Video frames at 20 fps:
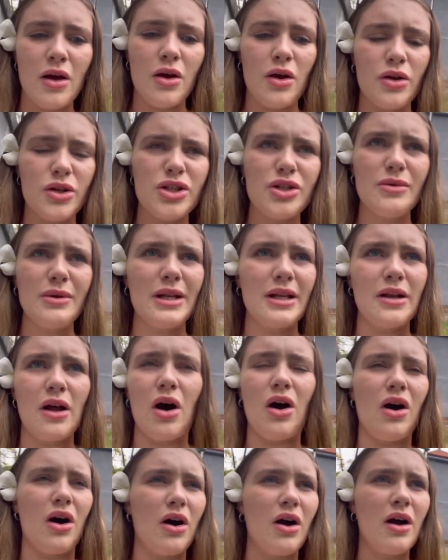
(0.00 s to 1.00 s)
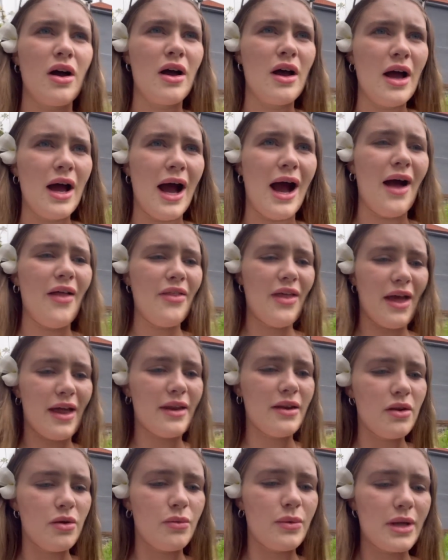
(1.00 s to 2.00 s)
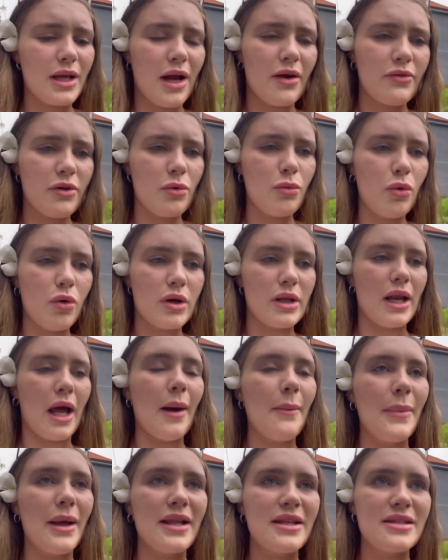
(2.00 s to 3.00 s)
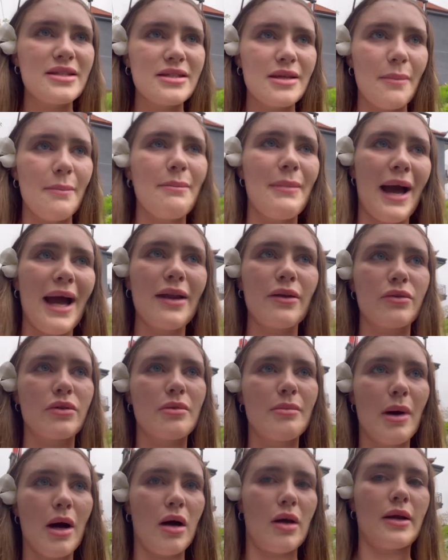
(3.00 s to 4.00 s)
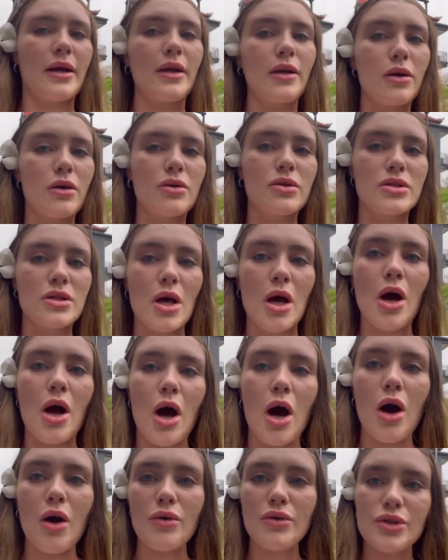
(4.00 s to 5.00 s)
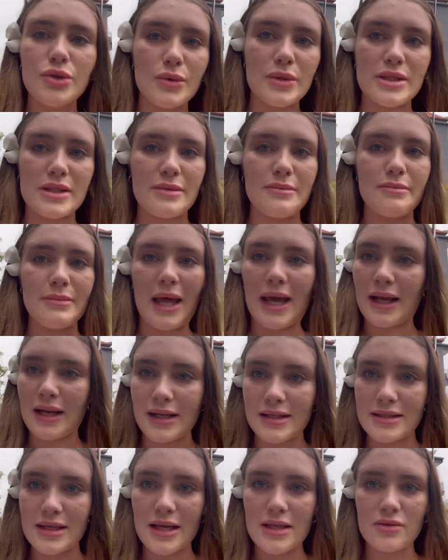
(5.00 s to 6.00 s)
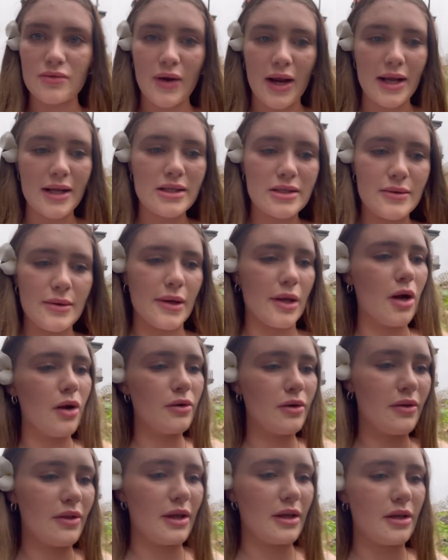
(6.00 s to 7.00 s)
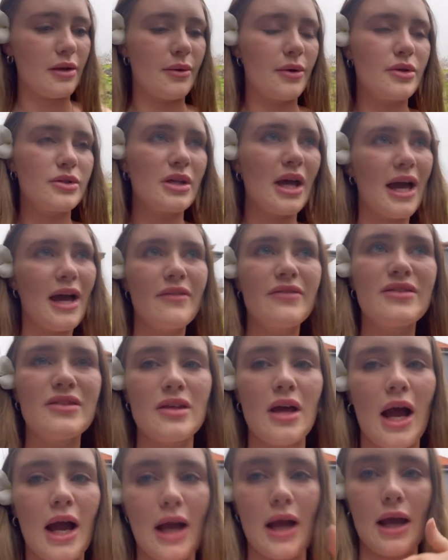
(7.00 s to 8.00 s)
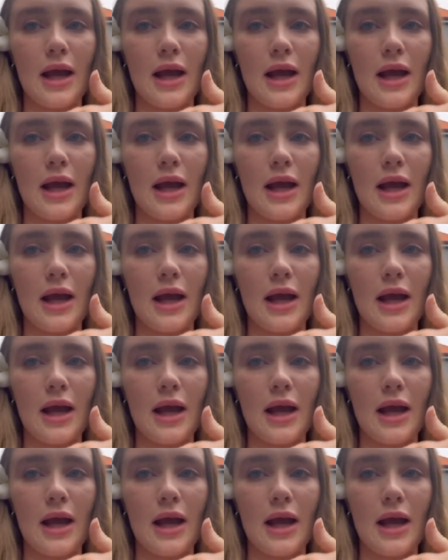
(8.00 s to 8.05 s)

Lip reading: surely not. And then we carry on walking up and some man on the market goes, oh, do you want some necklaces, rings? And we're like, oh no thank you. He goes, I have swastika.